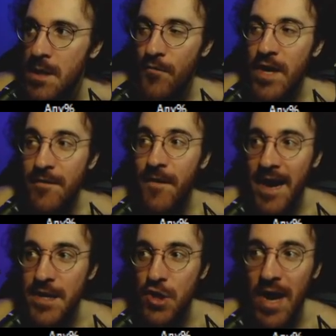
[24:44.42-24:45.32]
So if we can
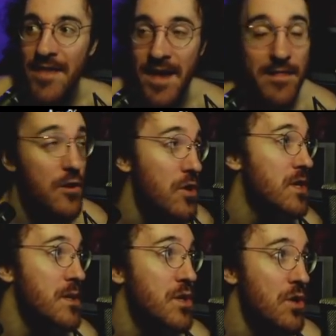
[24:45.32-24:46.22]
find a strat that
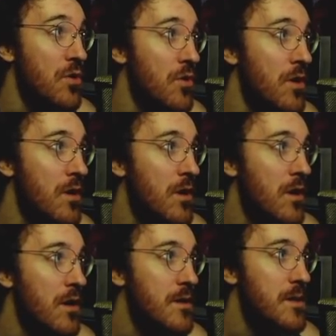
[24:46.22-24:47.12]
loses 2
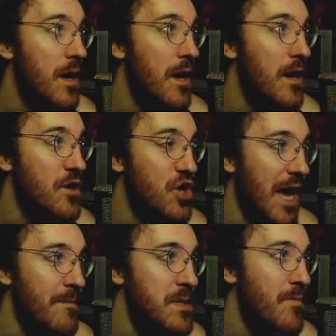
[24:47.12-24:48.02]

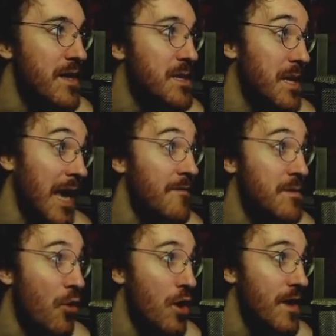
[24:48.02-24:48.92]
gems but
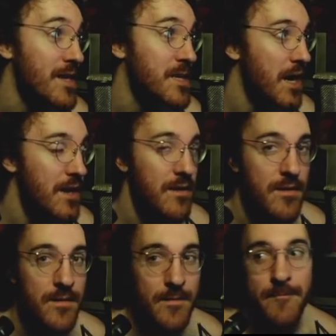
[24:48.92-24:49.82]
saves more than a
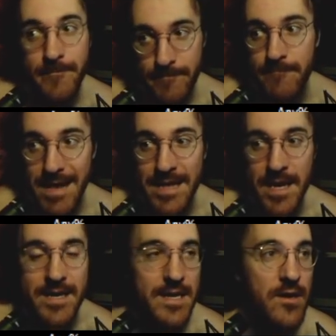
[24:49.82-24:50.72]
second,
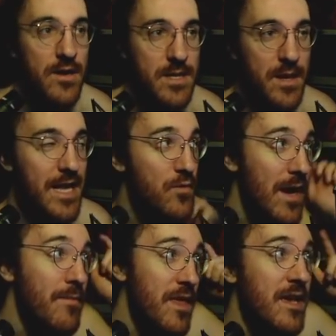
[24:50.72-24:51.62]
that's ideal. And so that's
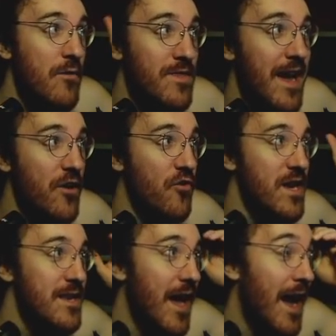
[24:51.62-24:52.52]
what I'm thinking with that
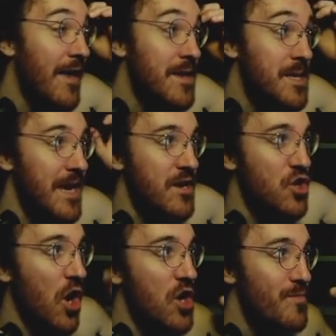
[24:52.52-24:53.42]
green guy, the
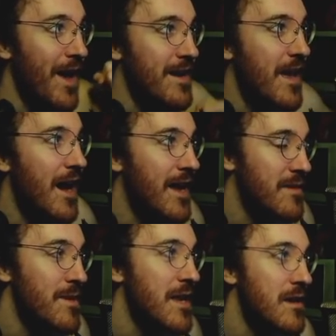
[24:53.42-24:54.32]
second charge pad guy at
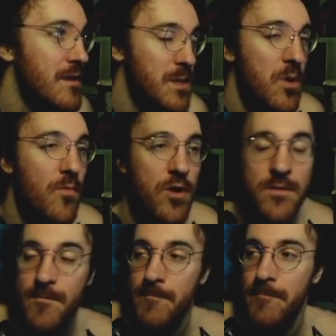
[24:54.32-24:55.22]
the beginning of this
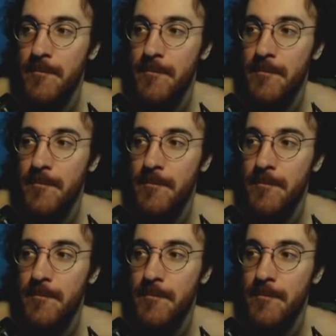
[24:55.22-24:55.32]
homeworld.